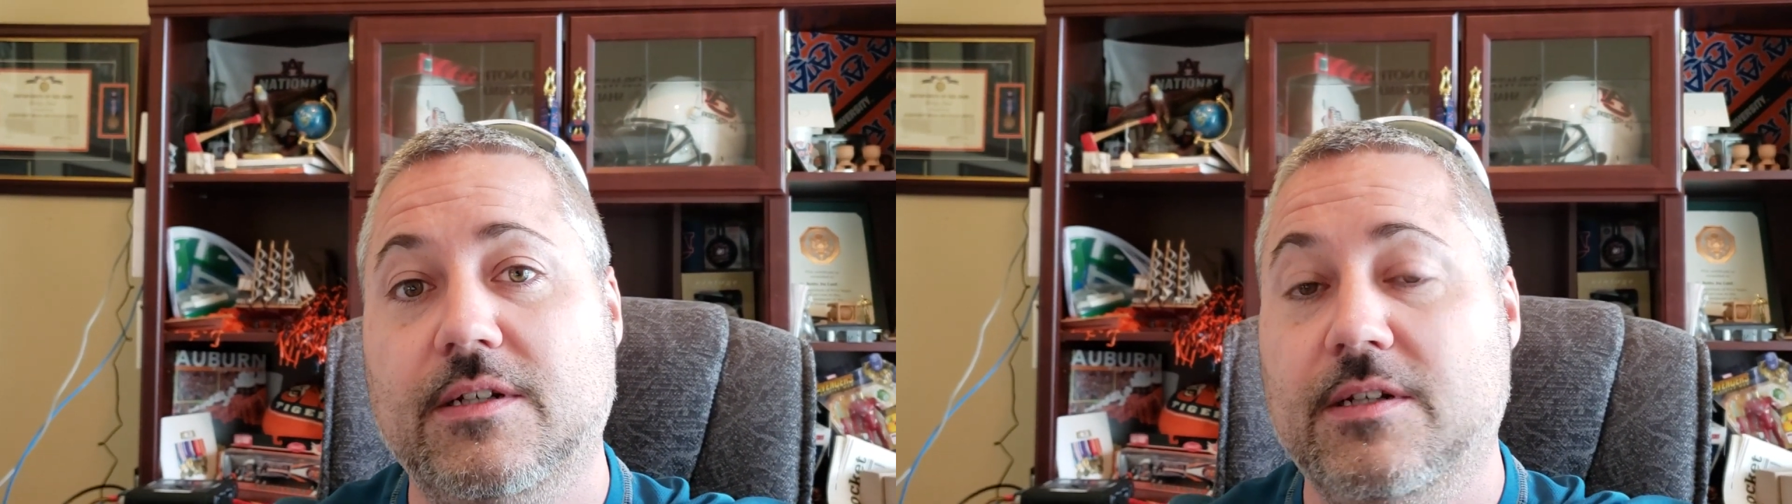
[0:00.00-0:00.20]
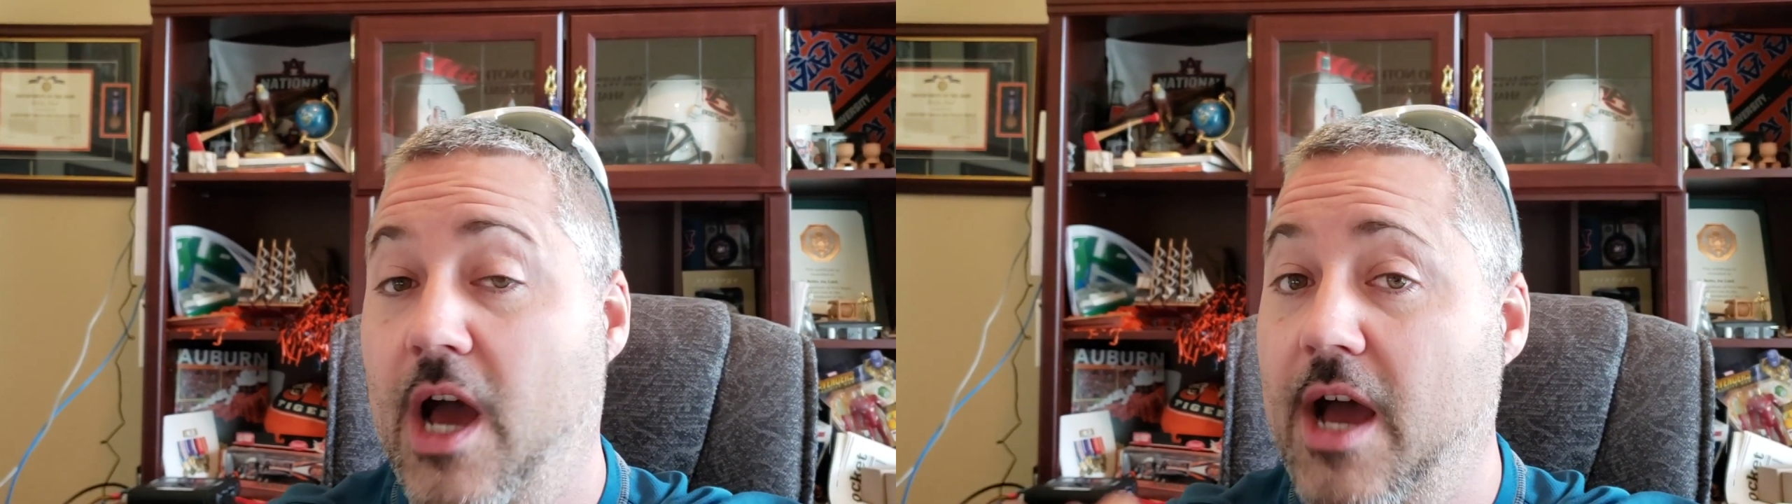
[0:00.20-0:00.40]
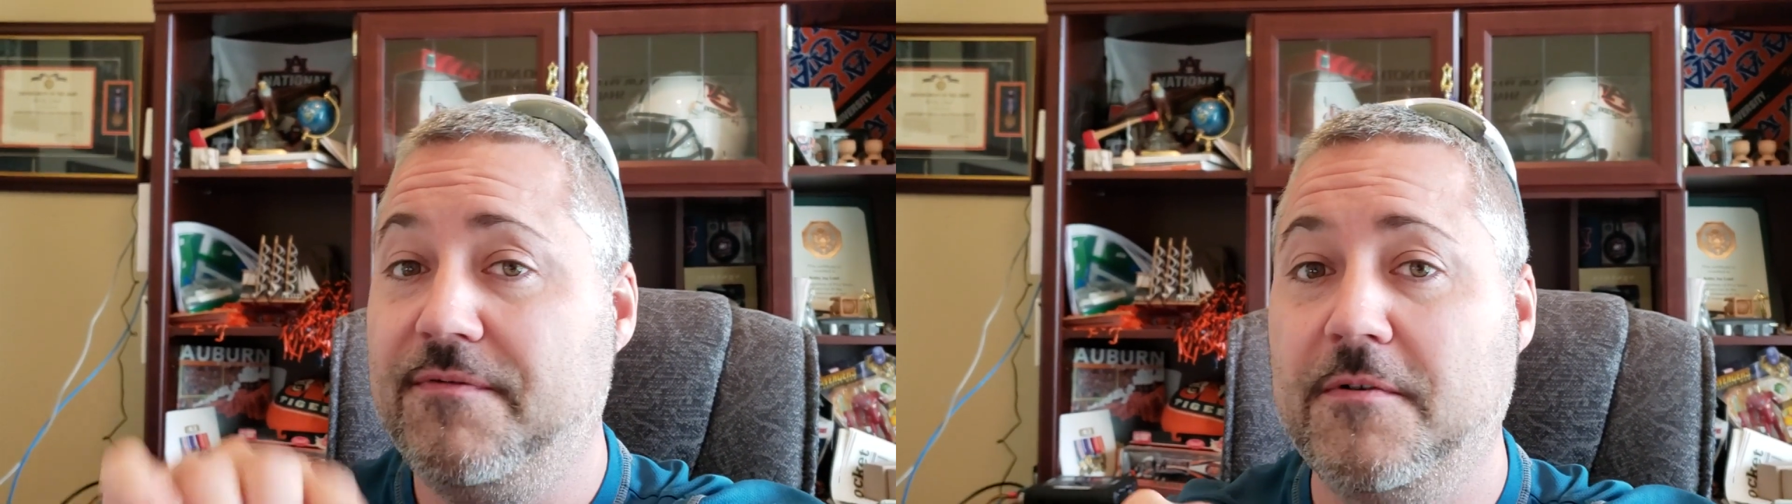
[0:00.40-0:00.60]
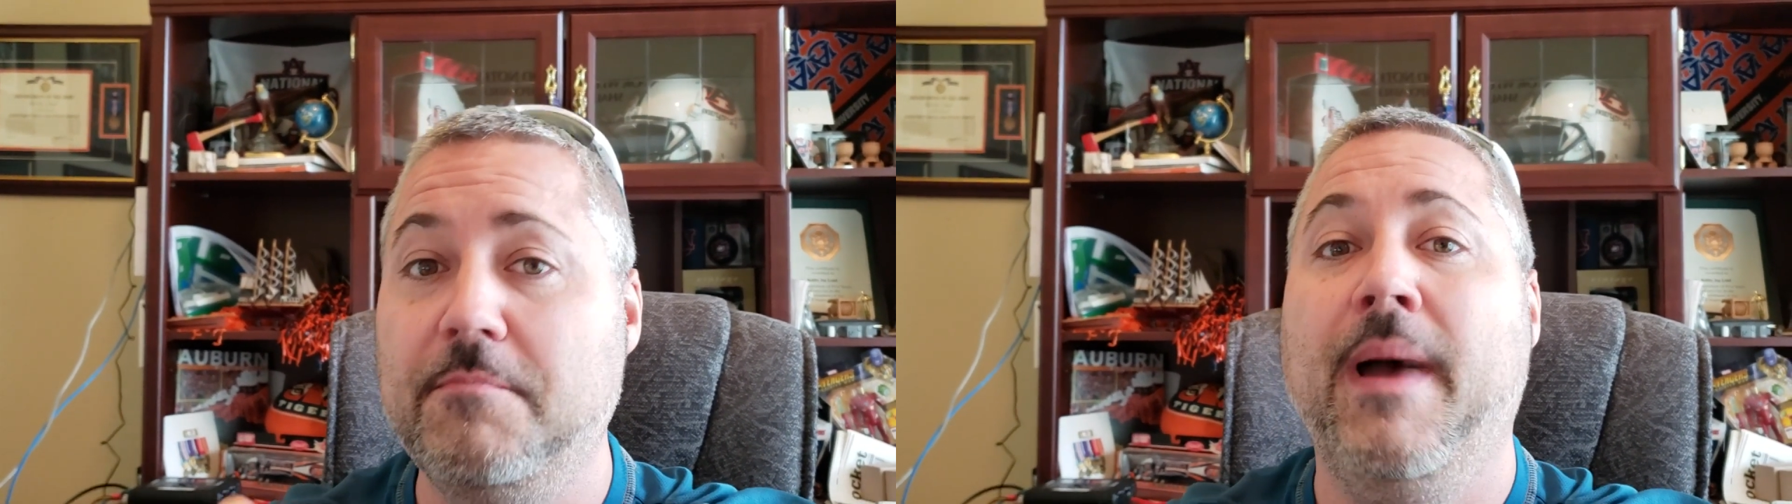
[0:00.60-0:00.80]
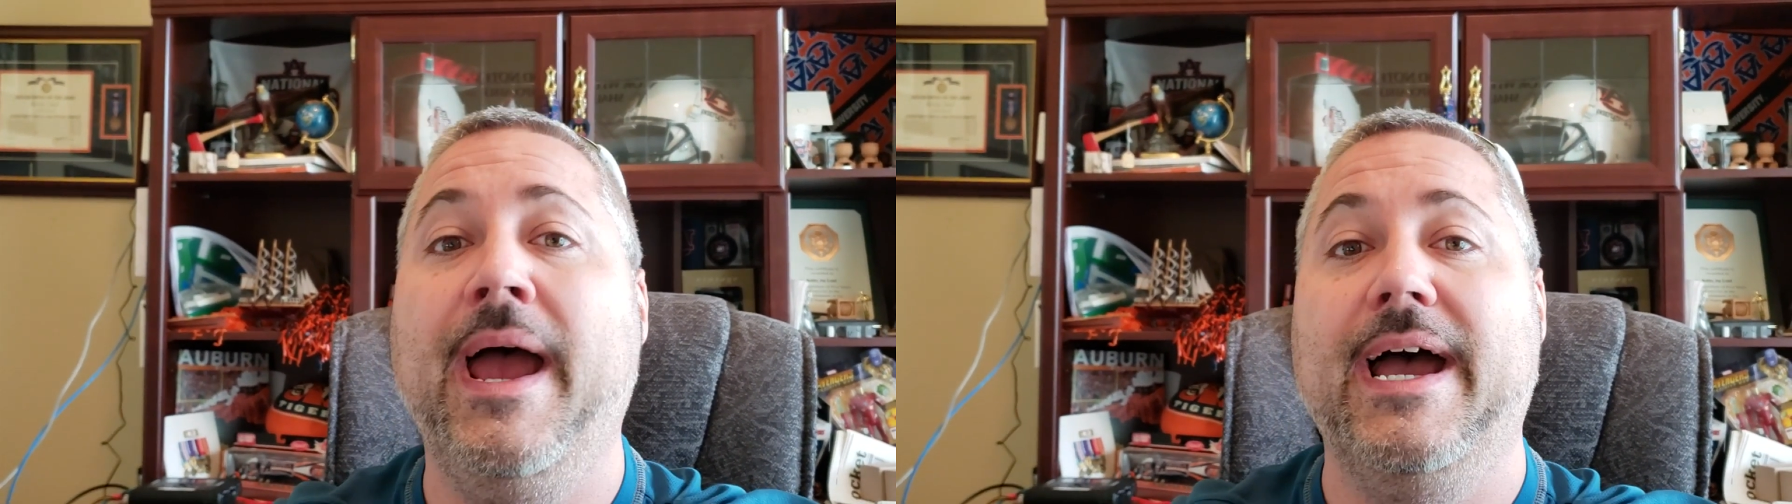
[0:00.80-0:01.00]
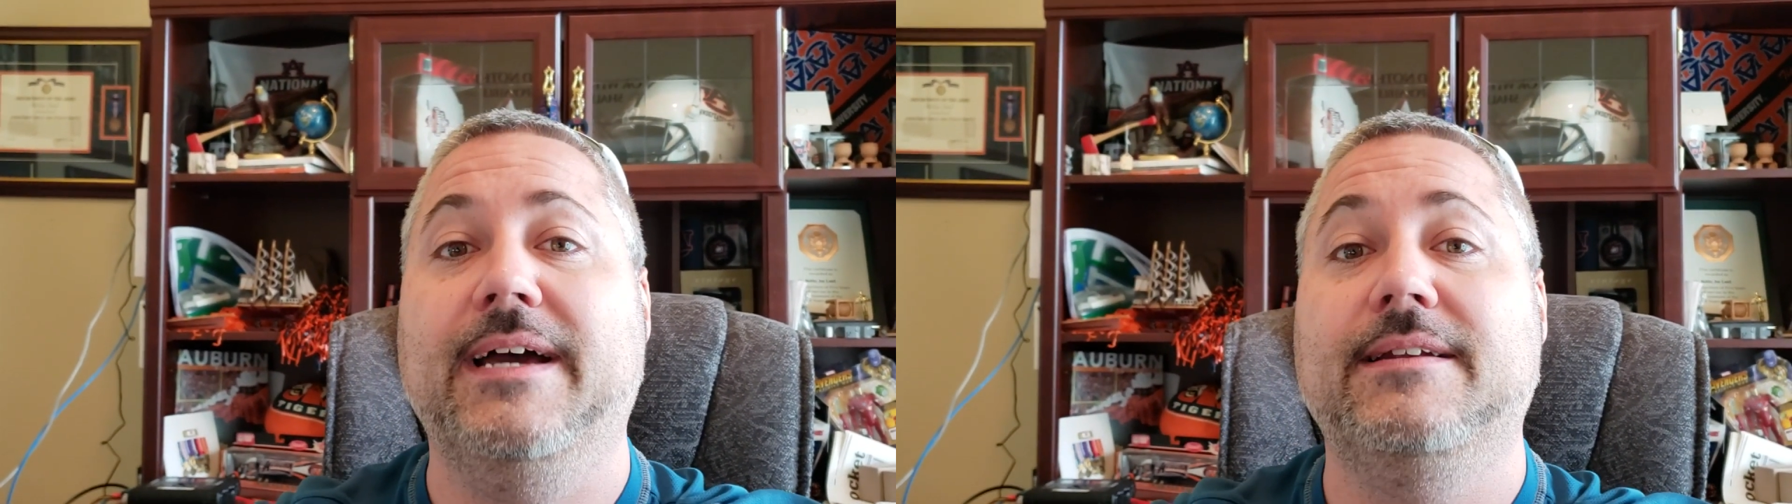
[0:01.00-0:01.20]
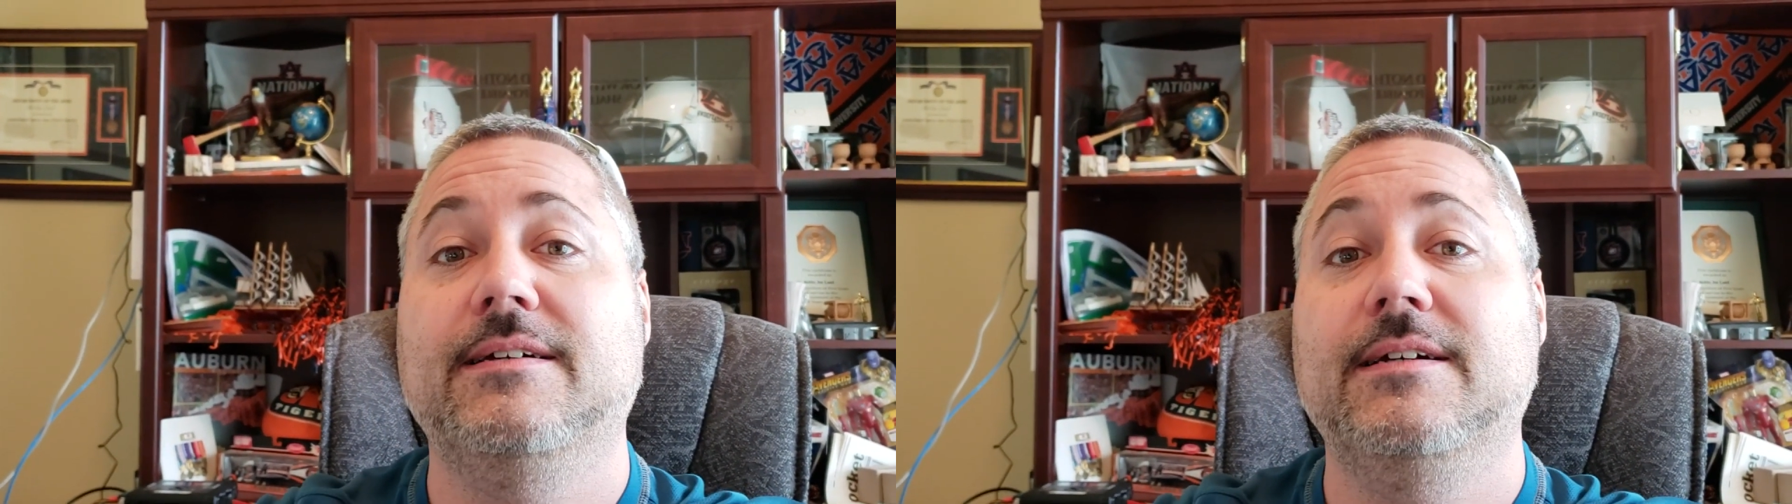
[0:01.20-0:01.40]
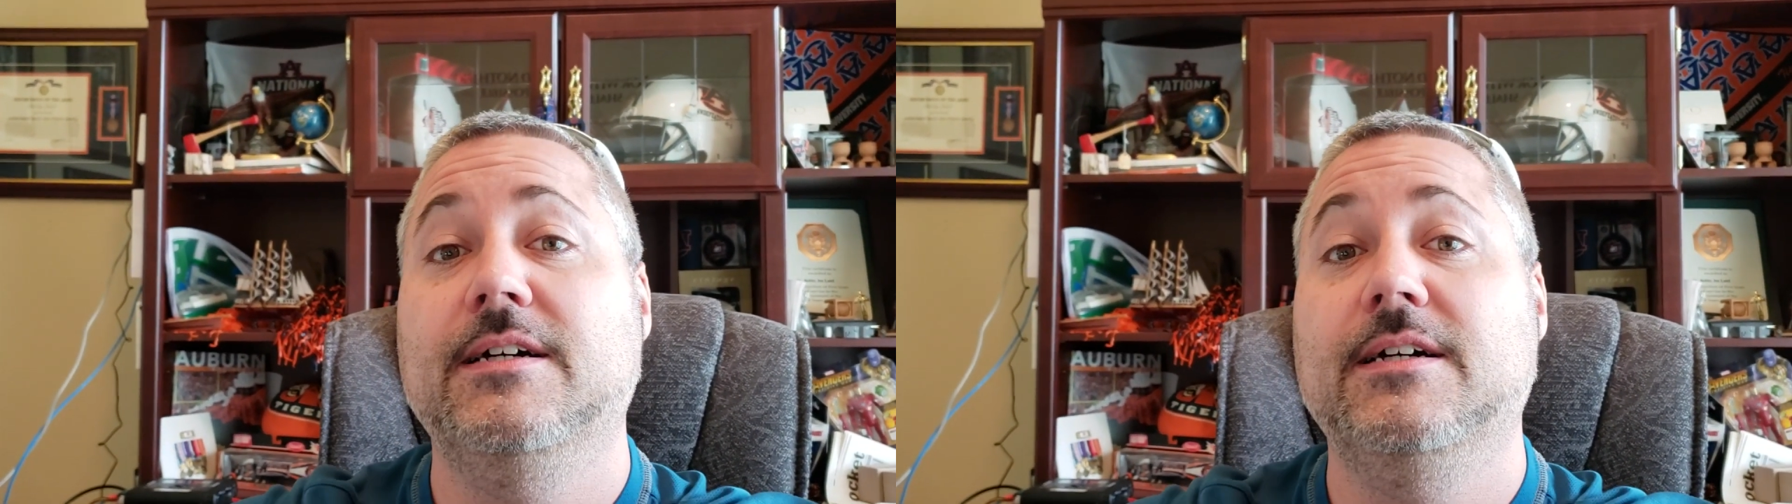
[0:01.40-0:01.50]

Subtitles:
not from Matt,